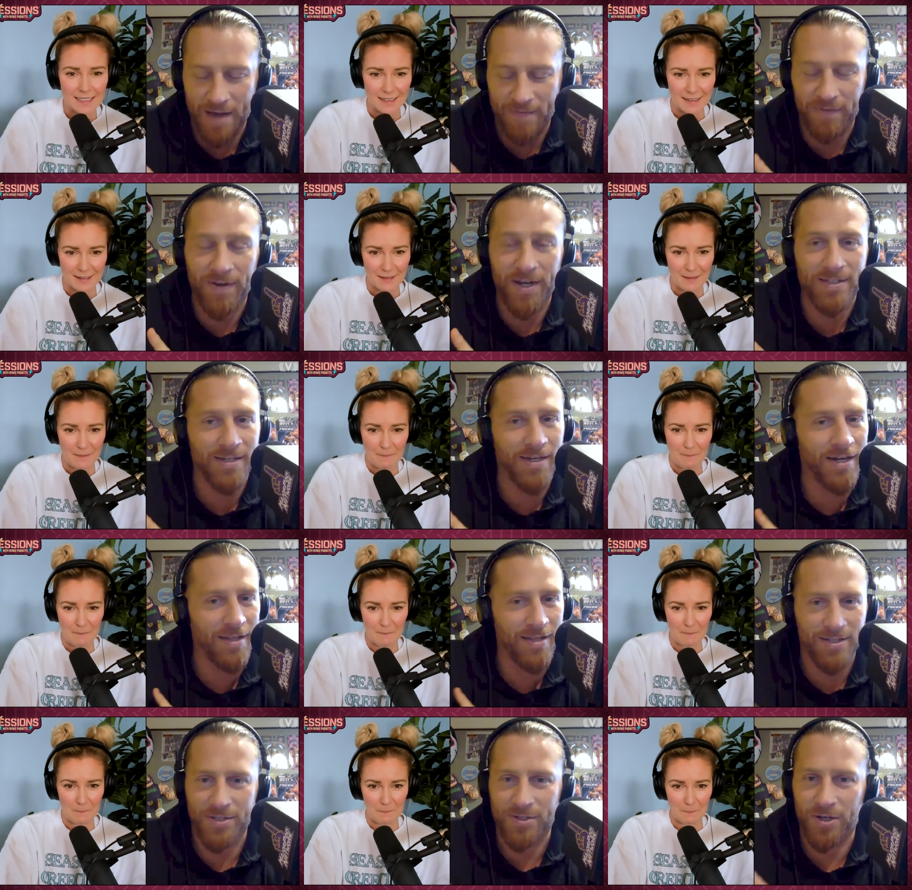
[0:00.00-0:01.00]
Speaker 1: advice on, and
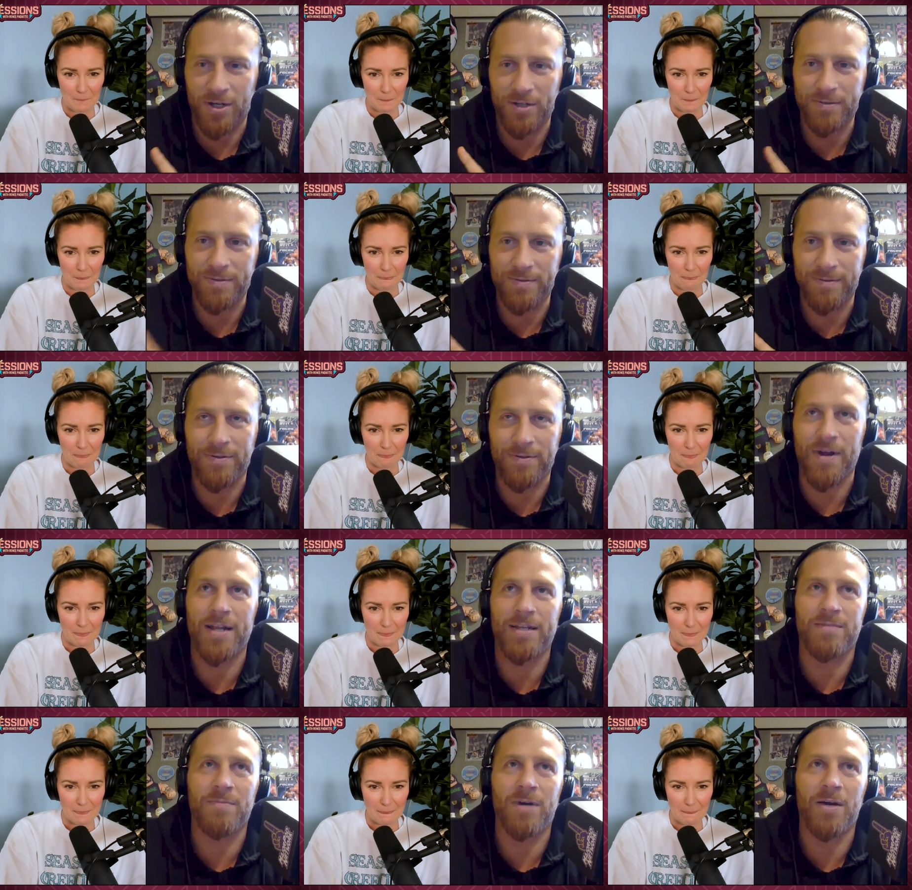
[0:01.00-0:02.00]
this is all
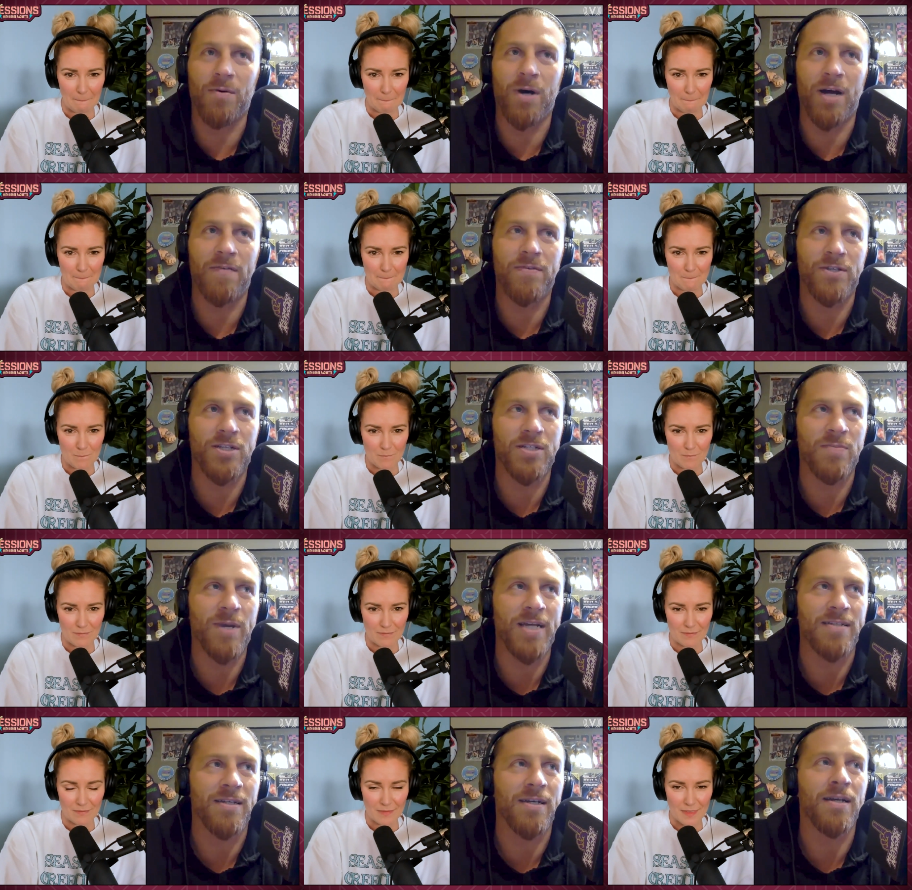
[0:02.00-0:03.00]
credit to my wife. She's
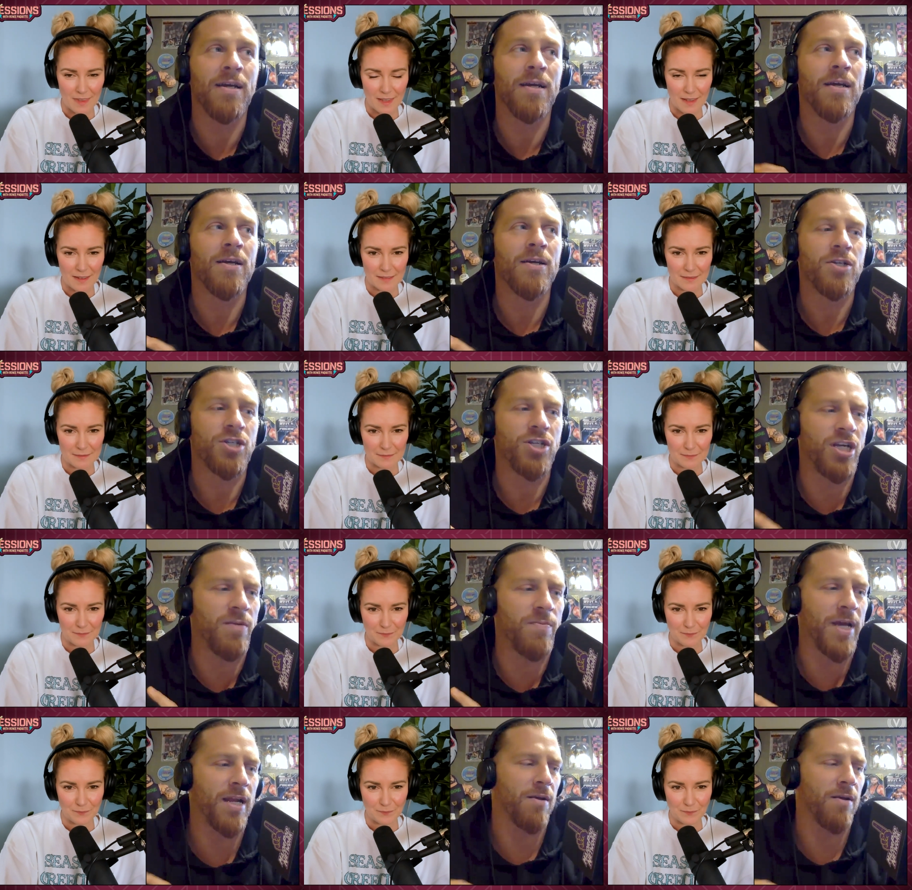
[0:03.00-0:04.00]
amazing. She
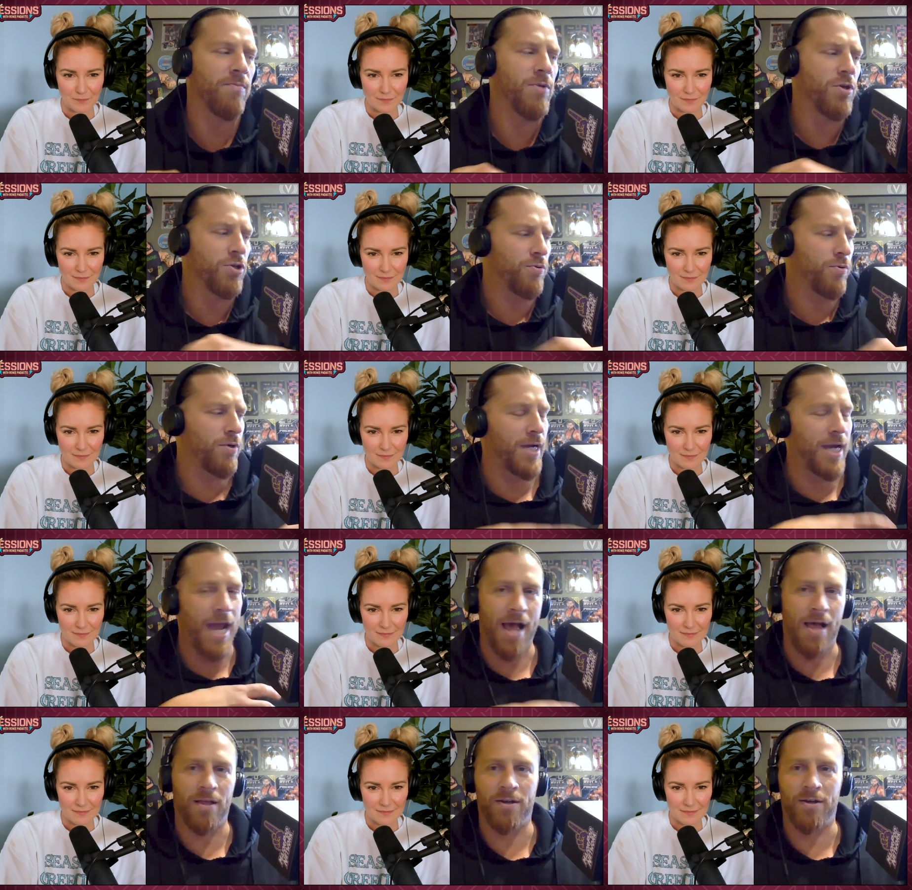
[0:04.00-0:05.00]
made a mutual
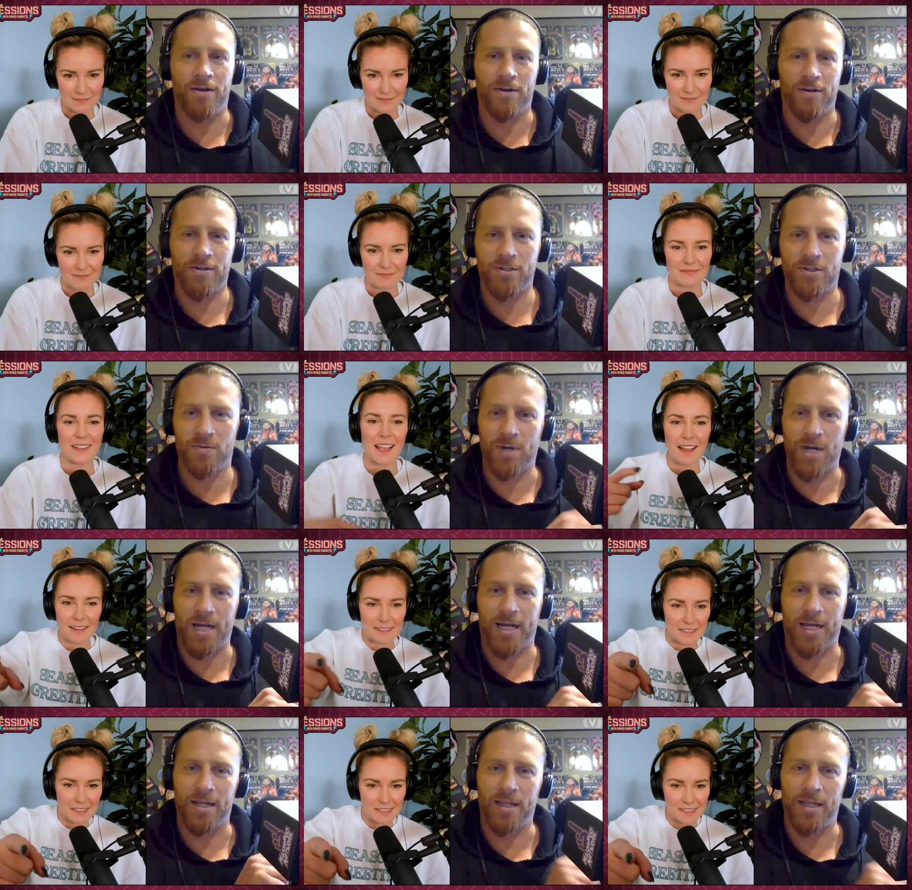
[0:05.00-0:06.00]
calendar, so when I
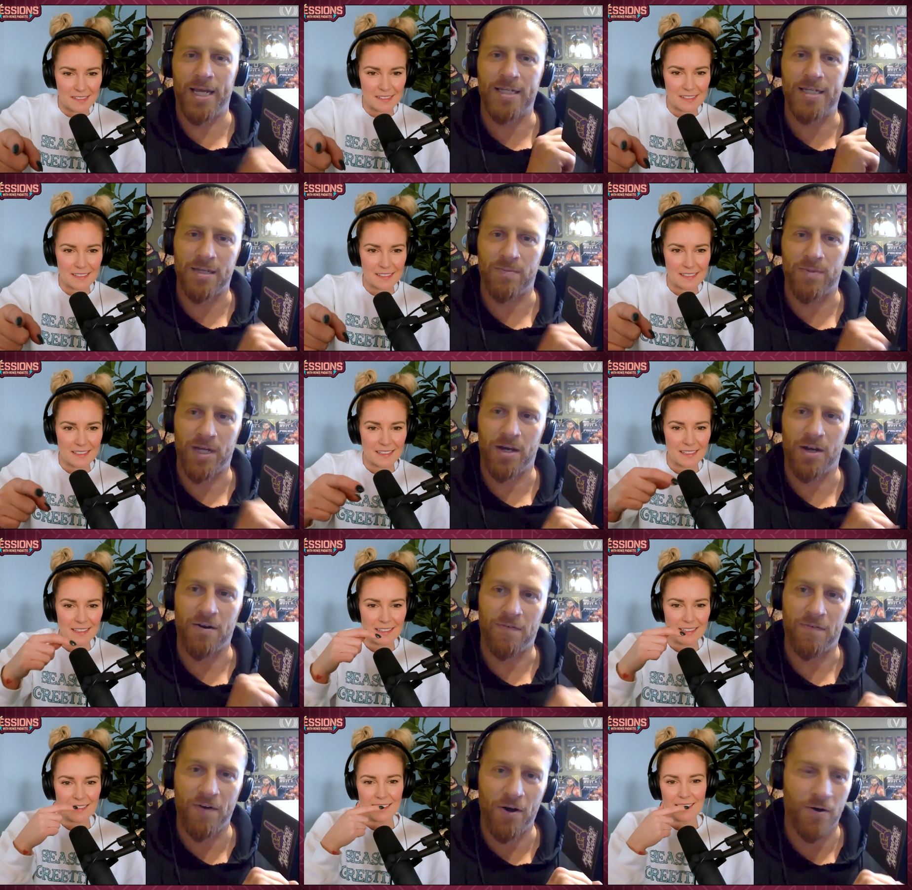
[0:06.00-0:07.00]
can link something on
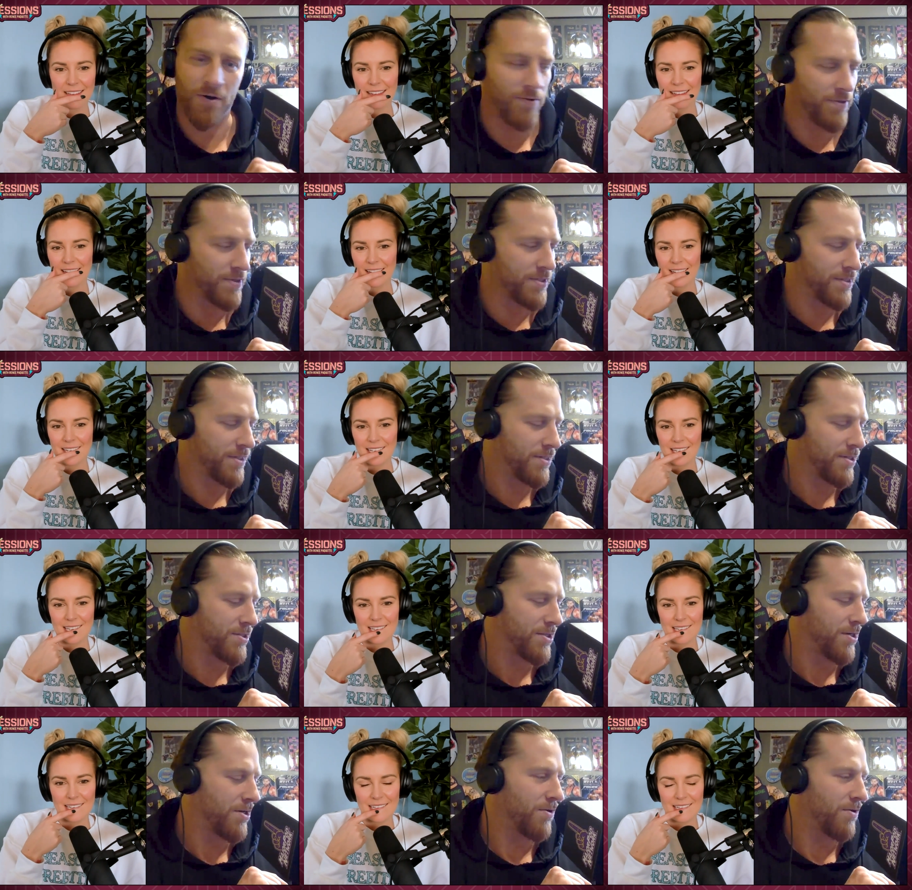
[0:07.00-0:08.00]
our phones.
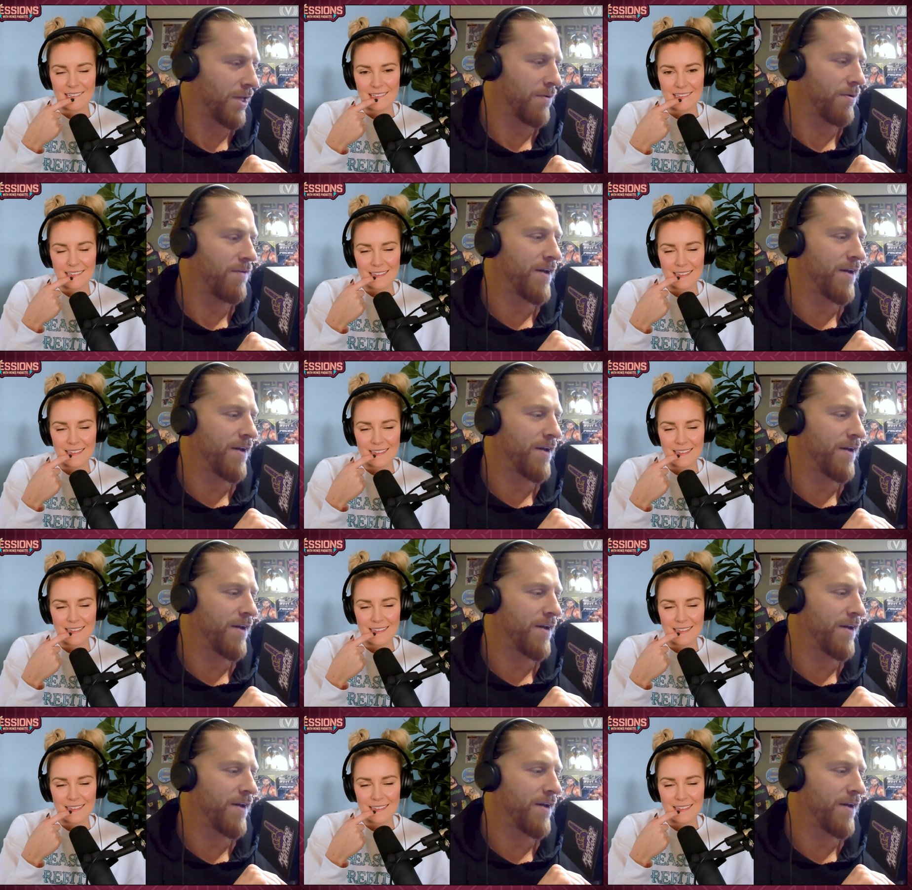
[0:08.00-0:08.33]
So like we've